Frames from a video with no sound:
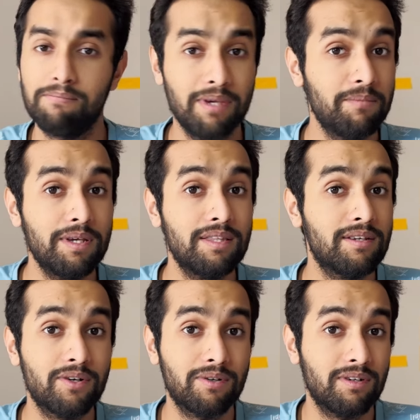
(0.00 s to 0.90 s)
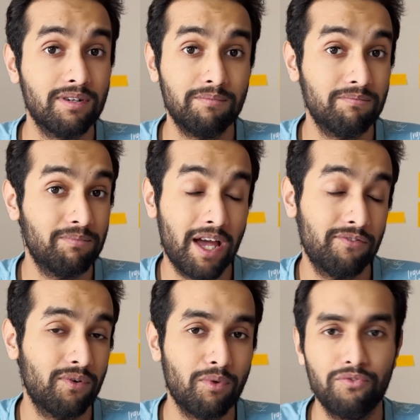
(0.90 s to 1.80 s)
maybe the
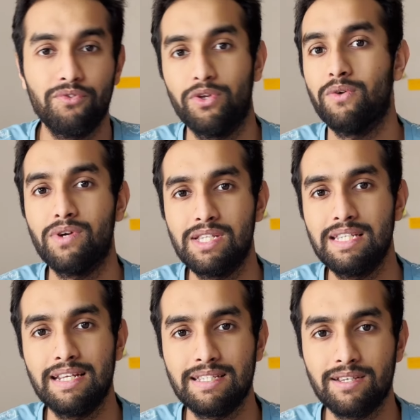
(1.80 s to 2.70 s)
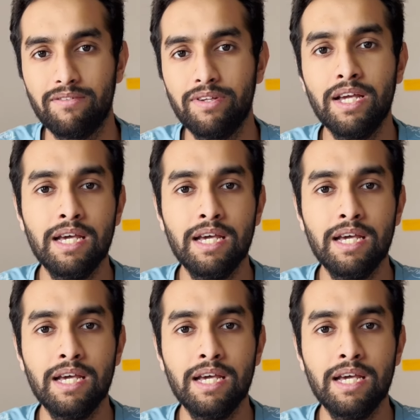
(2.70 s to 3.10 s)
platform of university itself,